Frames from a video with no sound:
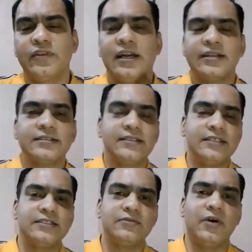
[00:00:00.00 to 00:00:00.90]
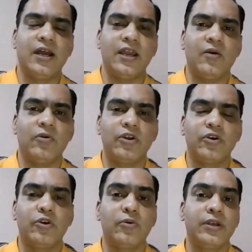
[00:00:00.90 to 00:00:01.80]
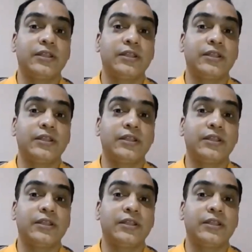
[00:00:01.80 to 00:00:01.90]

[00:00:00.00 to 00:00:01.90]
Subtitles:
That is the reason why I wanted to do it.